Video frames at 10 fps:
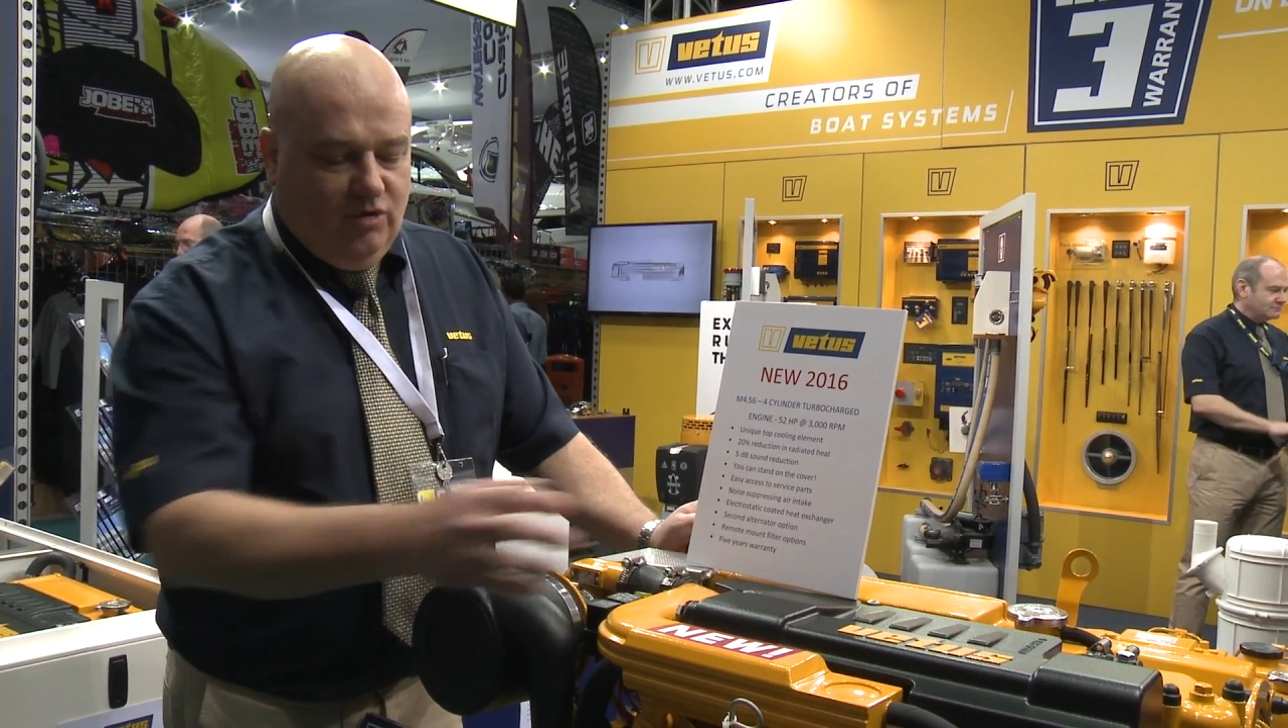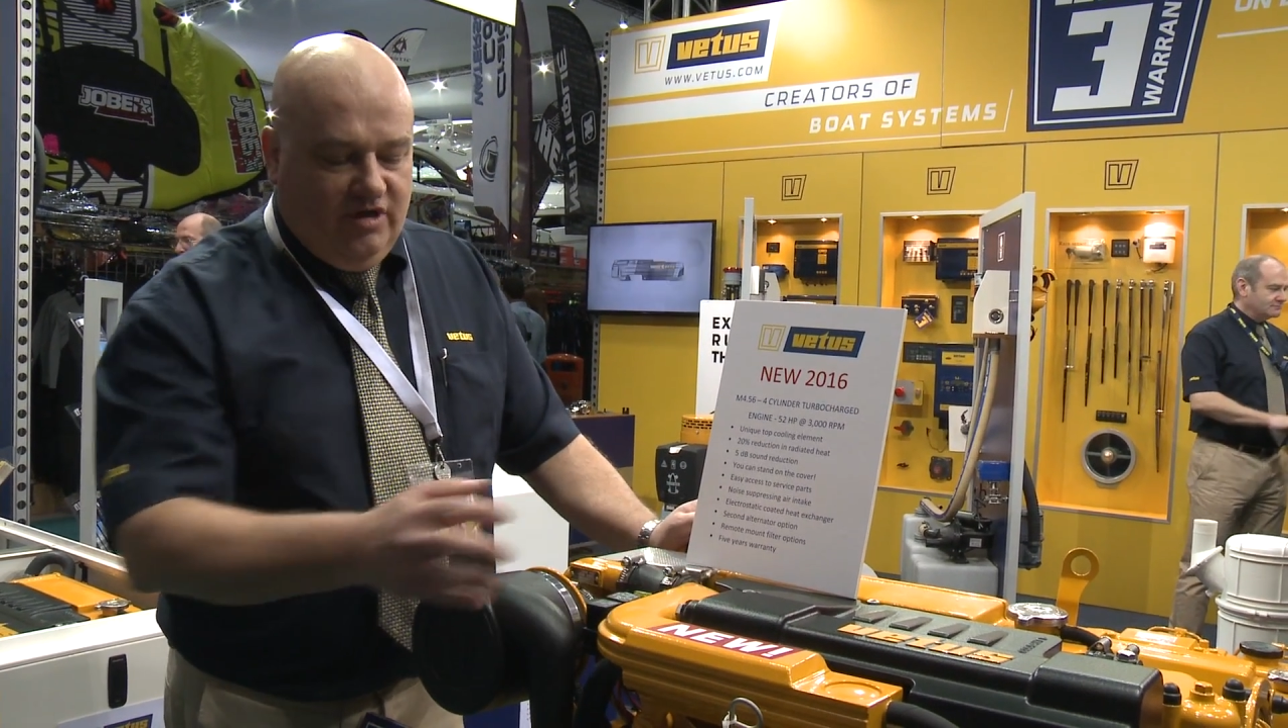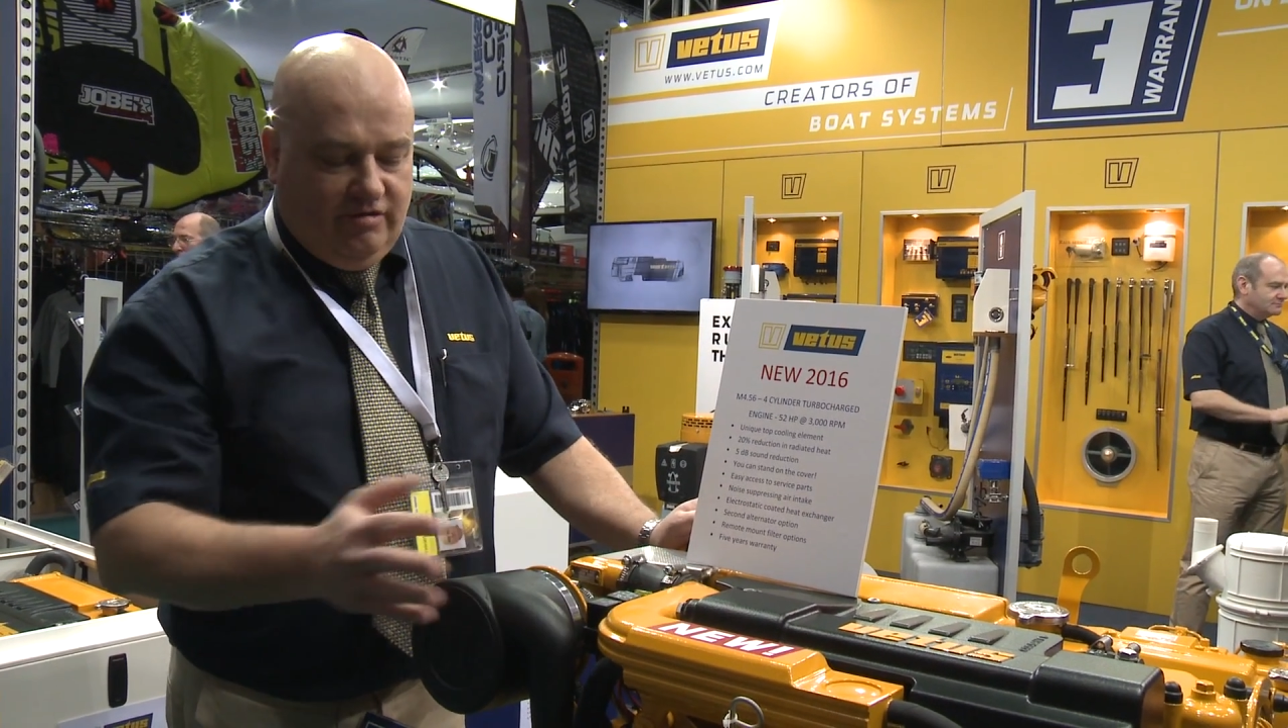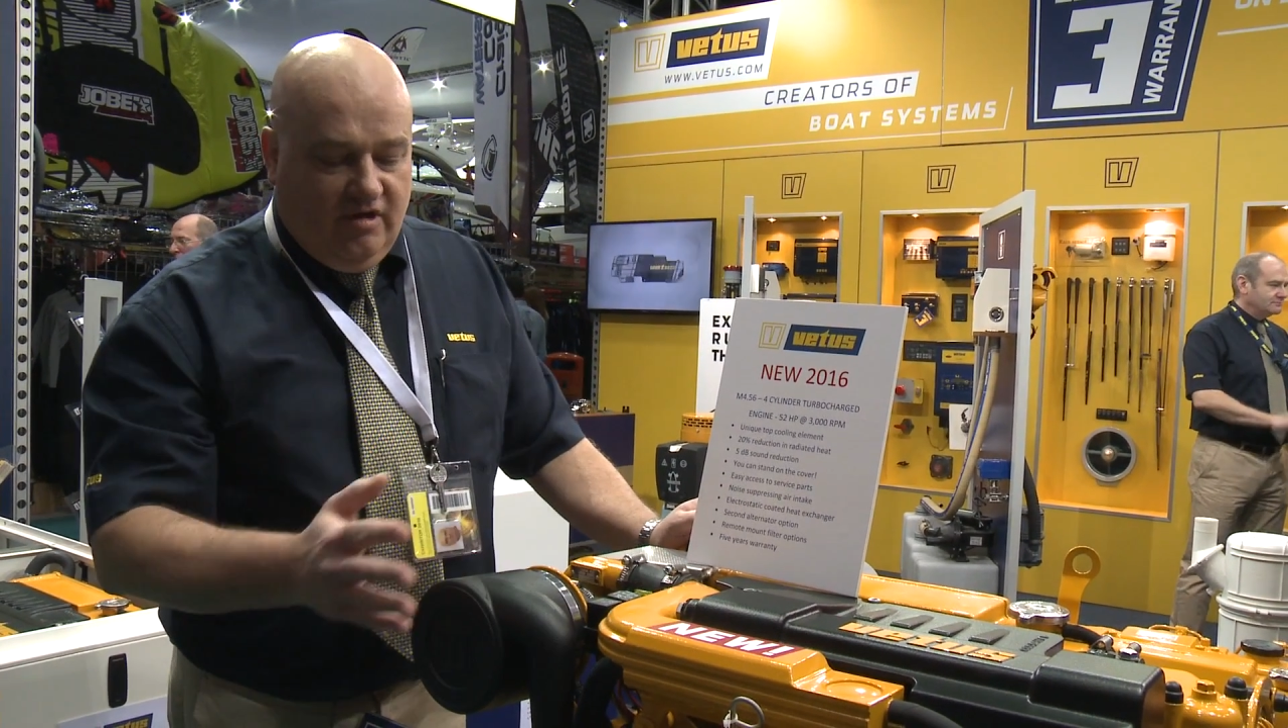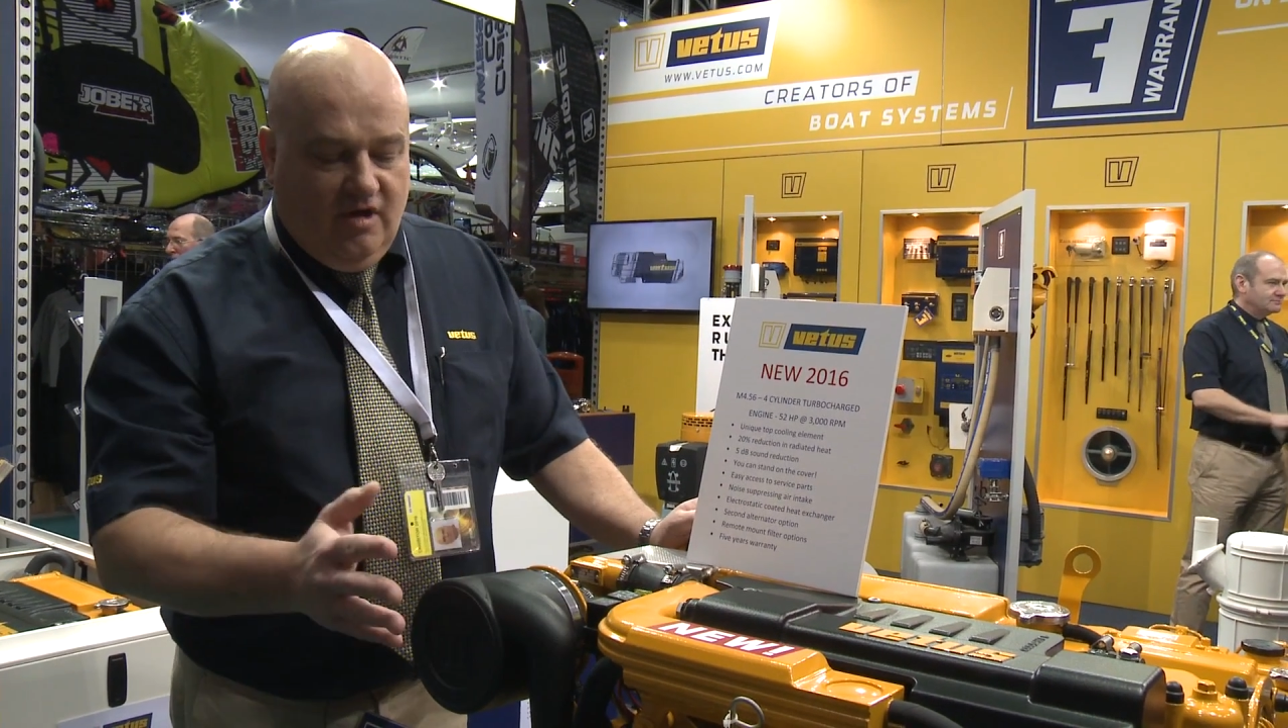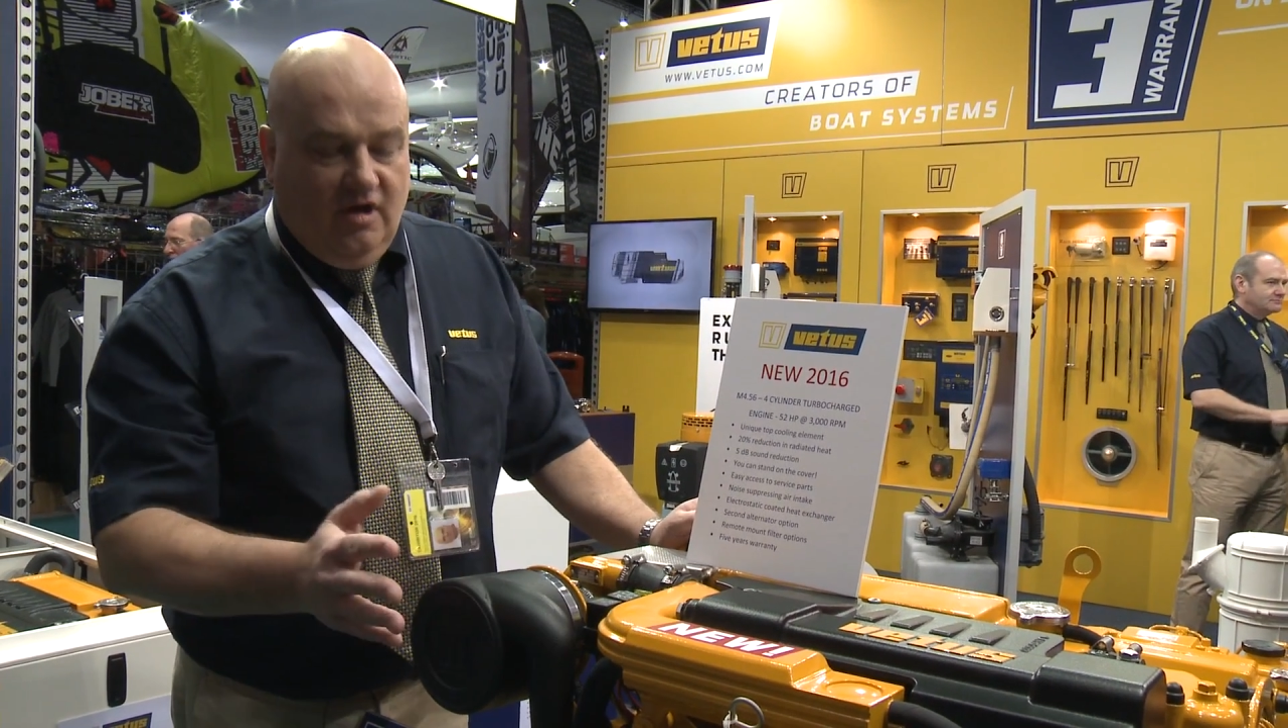with